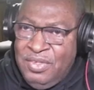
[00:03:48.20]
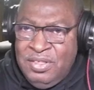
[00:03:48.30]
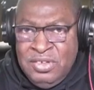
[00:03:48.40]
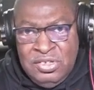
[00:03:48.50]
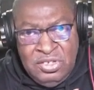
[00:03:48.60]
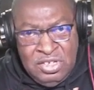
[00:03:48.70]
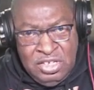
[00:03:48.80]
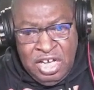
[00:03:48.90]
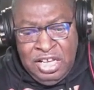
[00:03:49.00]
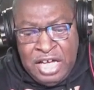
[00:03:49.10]
This is a
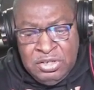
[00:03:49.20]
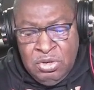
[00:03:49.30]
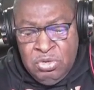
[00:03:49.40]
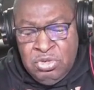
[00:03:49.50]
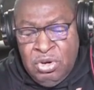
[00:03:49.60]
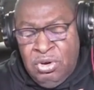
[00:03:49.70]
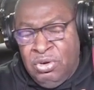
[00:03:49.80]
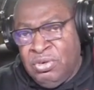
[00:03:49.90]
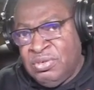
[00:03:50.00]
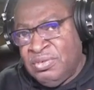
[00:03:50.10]
classical
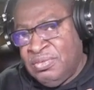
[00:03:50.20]
turn.